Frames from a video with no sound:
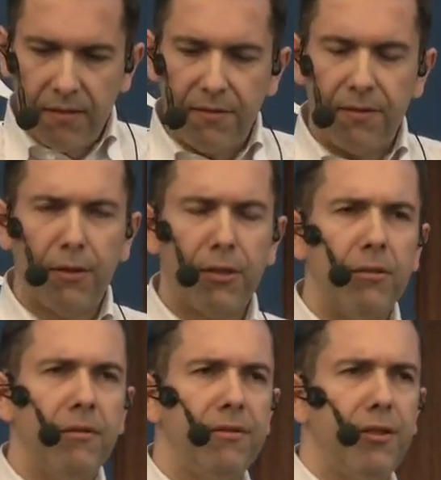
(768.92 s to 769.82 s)

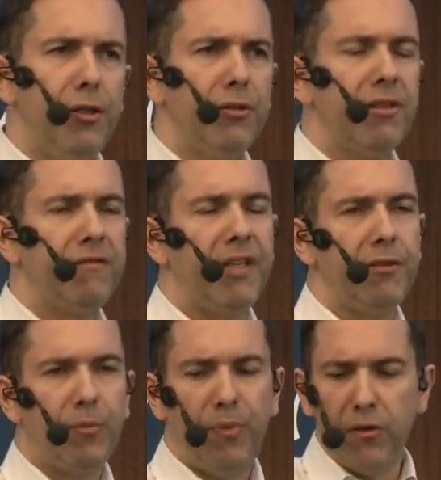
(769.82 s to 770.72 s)
So the use of
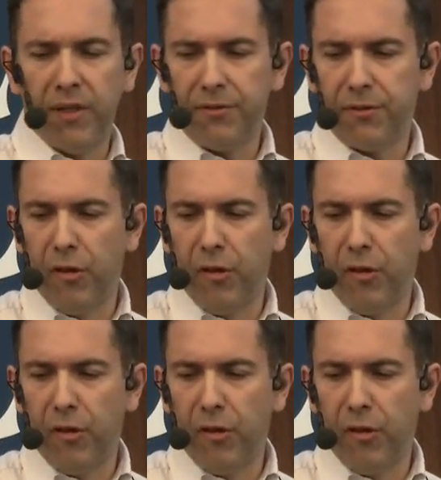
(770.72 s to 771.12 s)
hydropower to